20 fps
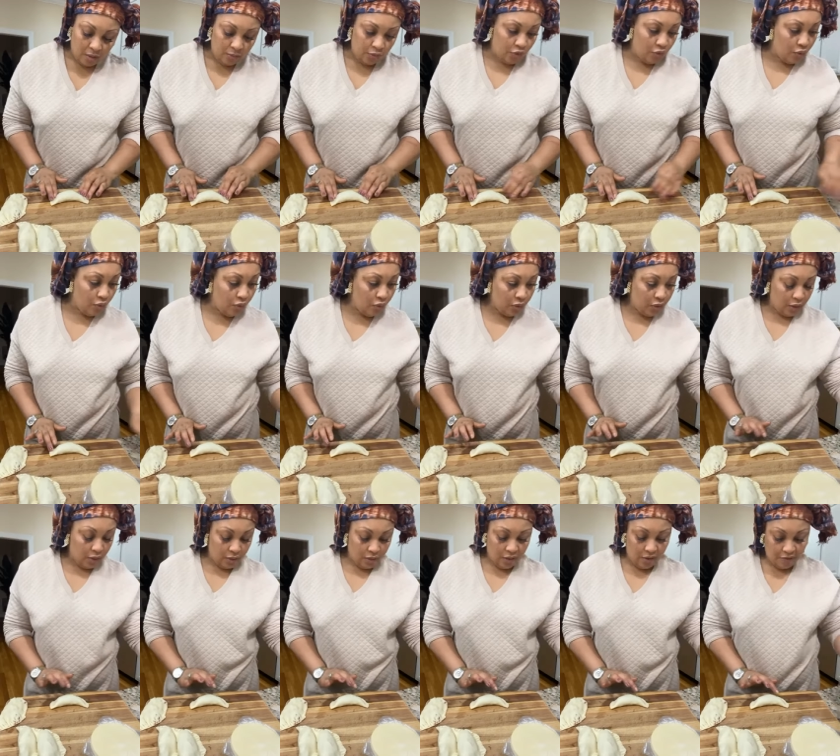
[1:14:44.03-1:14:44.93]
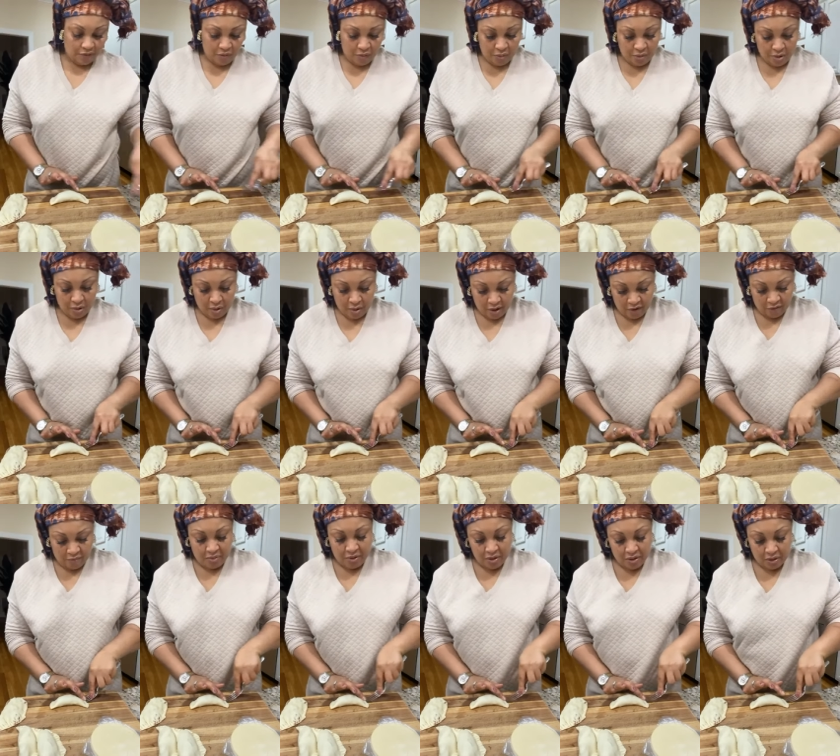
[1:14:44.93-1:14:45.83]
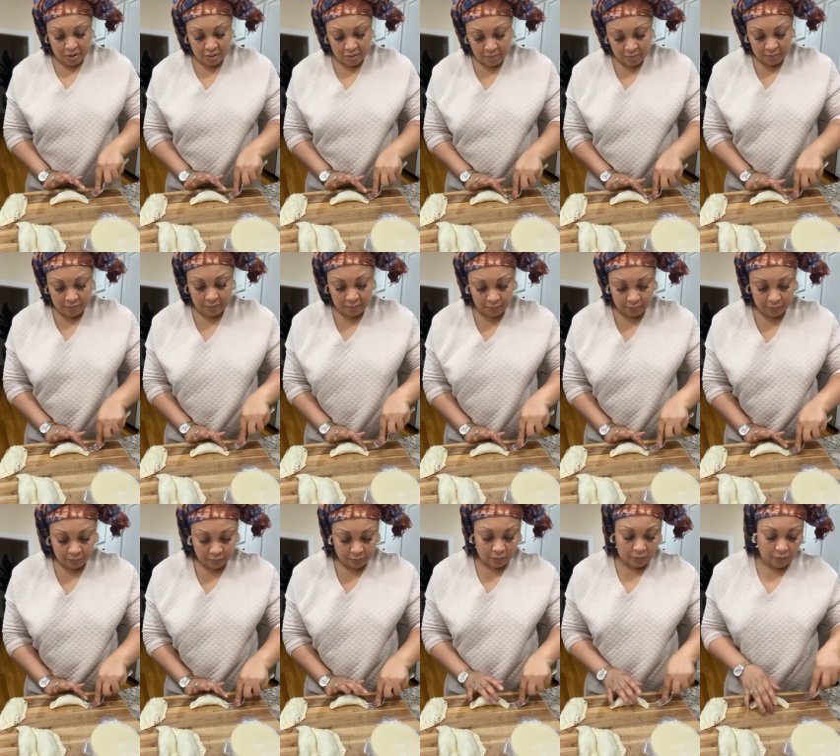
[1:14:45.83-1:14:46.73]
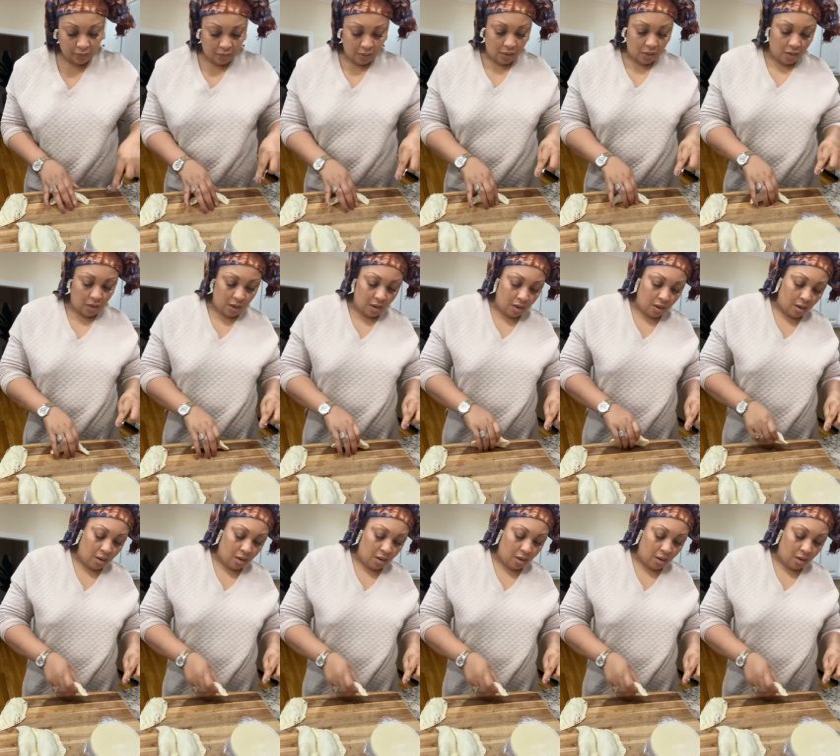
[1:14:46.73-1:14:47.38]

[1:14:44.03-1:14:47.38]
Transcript: when it comes to cooking chef ruby don't have patience